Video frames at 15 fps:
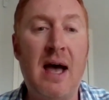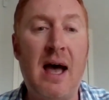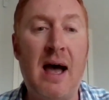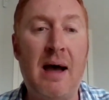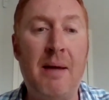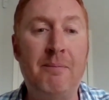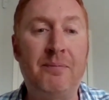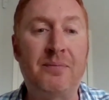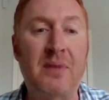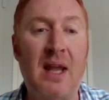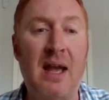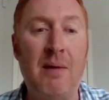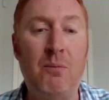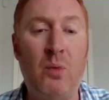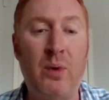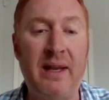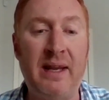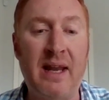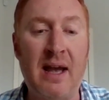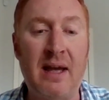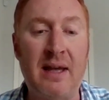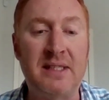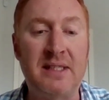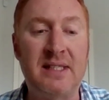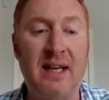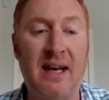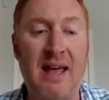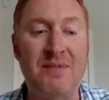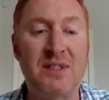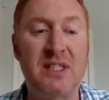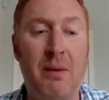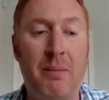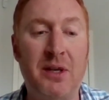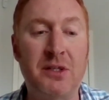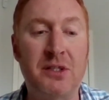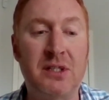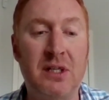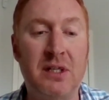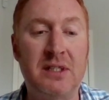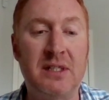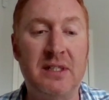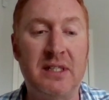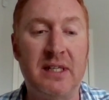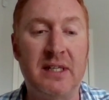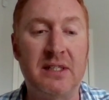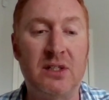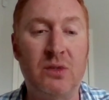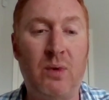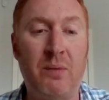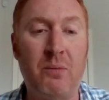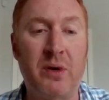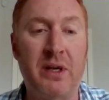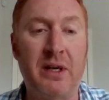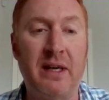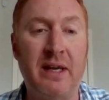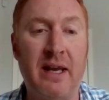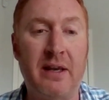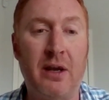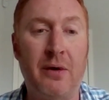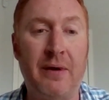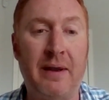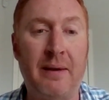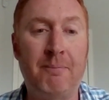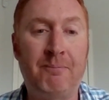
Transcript: and we still have some uncertainty as to when we're going to get going.